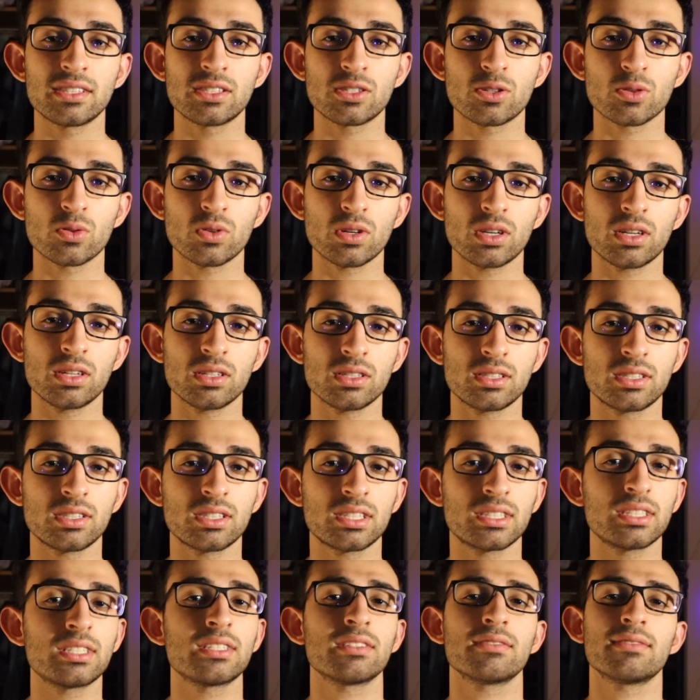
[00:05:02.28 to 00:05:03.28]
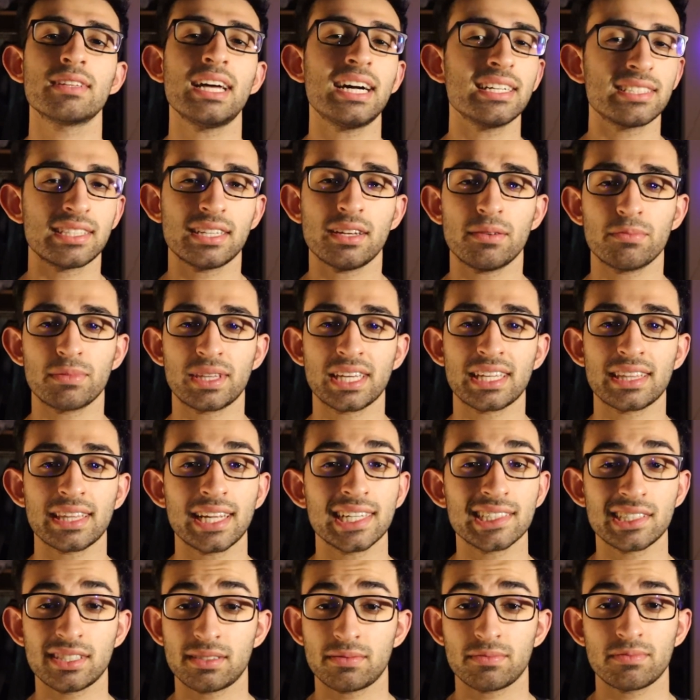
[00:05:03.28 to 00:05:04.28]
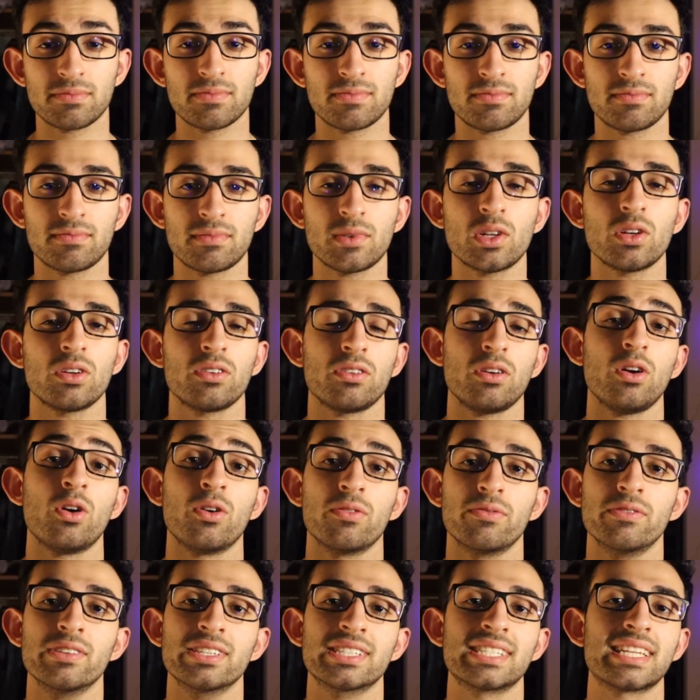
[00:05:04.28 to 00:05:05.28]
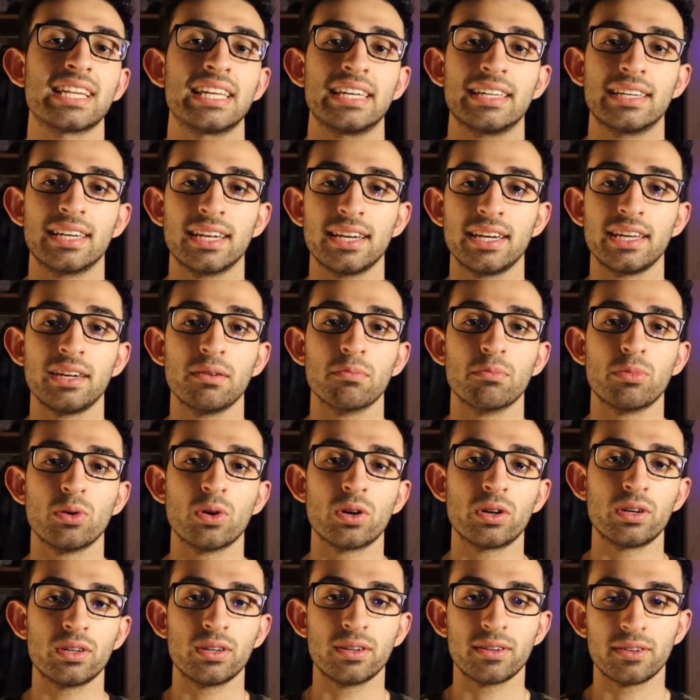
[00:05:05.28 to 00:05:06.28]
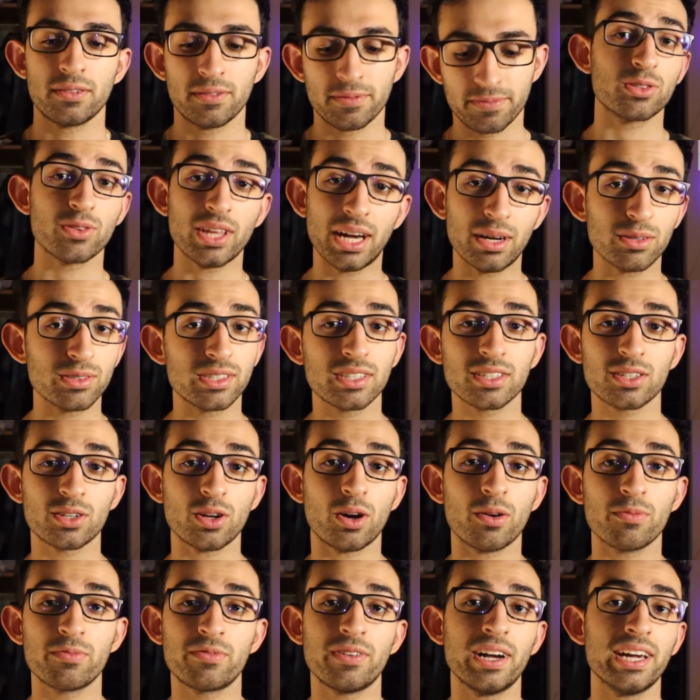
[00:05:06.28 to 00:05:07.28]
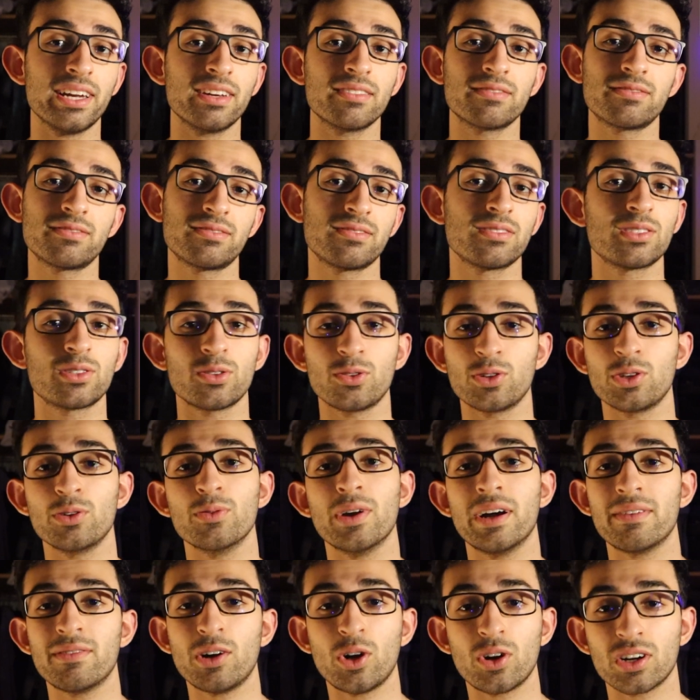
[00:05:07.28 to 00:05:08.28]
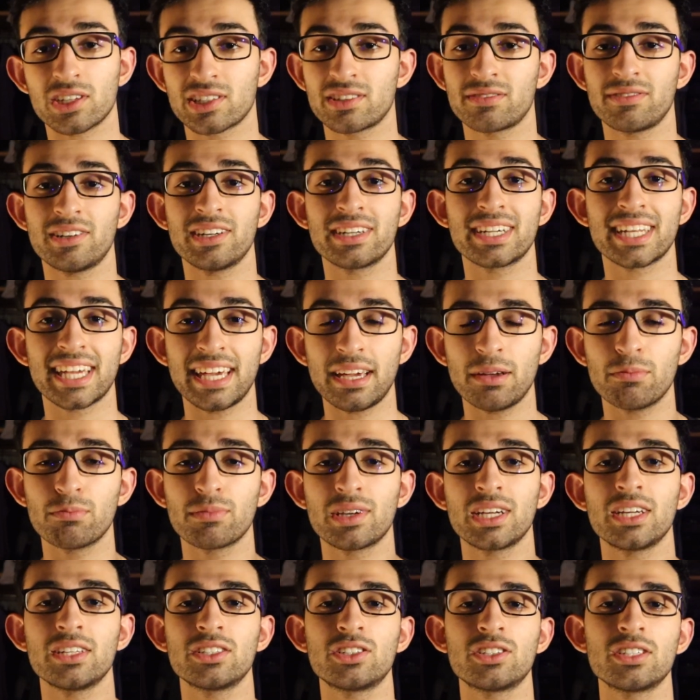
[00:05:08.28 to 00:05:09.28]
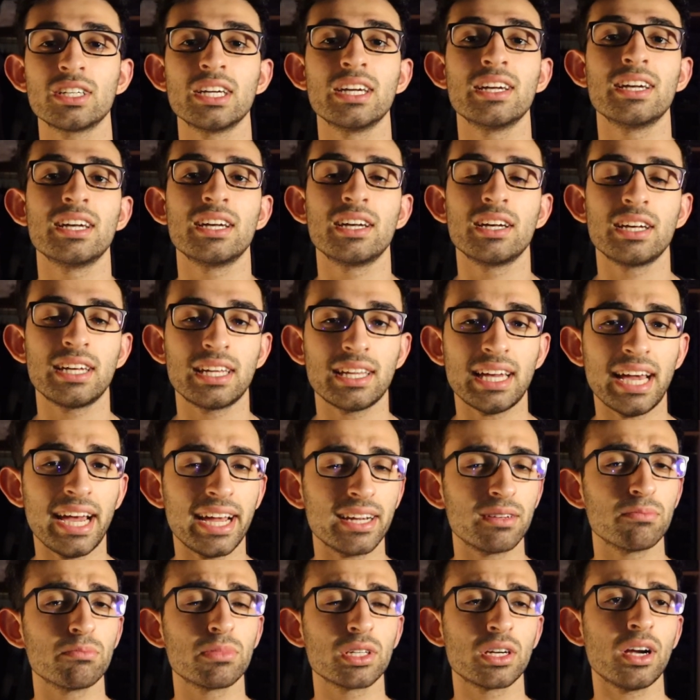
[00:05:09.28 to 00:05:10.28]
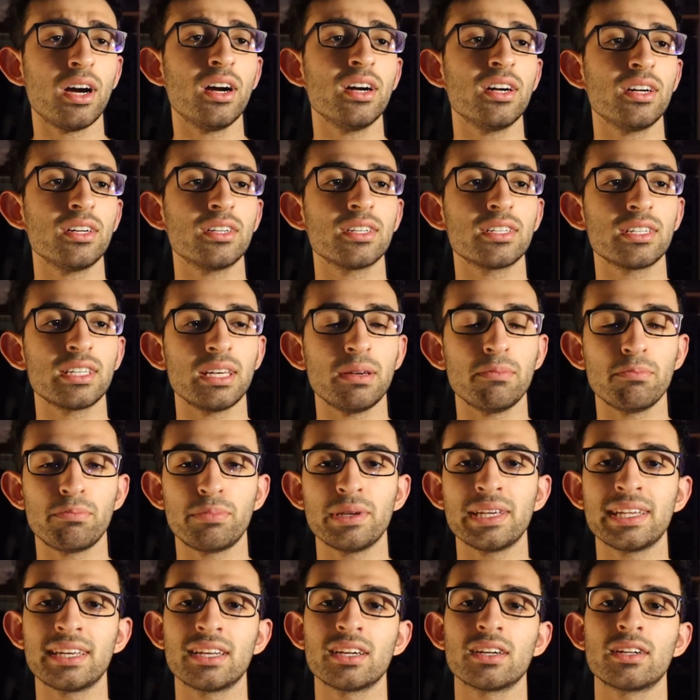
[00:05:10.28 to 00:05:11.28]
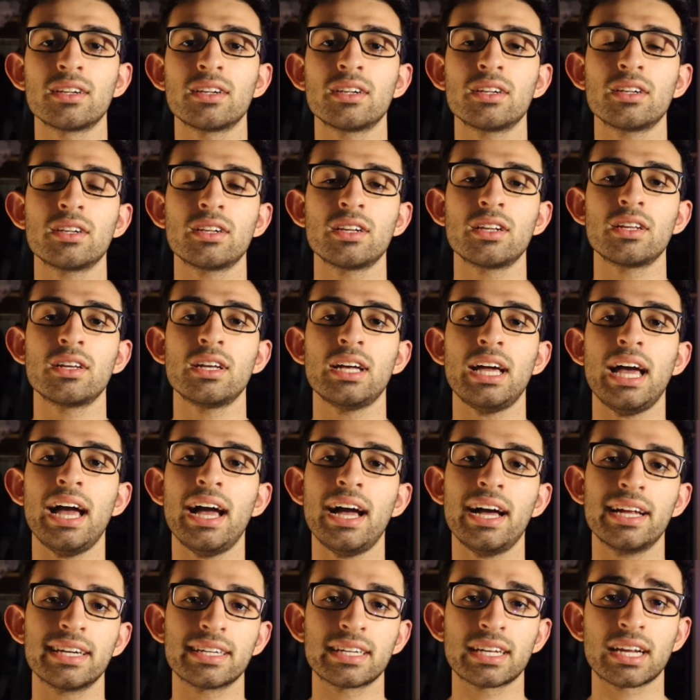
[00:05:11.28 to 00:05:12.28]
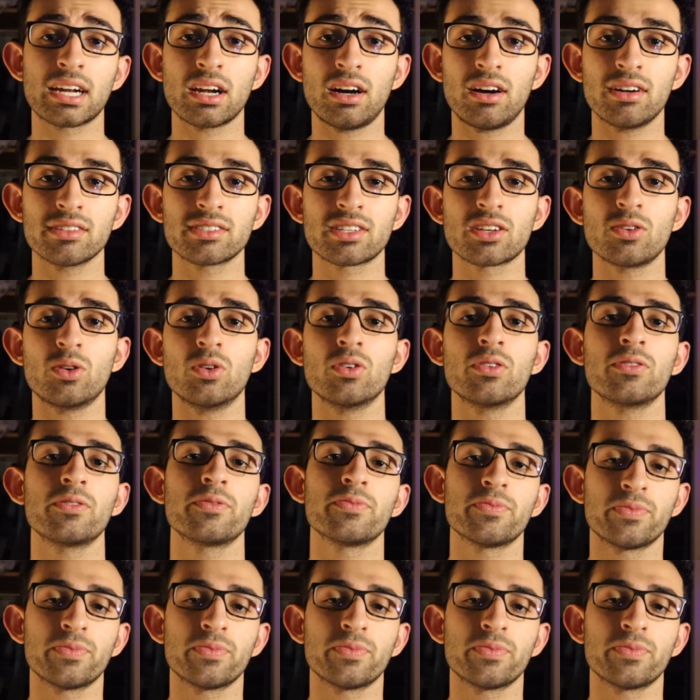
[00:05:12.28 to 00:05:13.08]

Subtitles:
students. That's something that's obviously really important. So that was the top five. So you have Oxford, Cambridge, Edinburgh, Imperial, and Glasgow.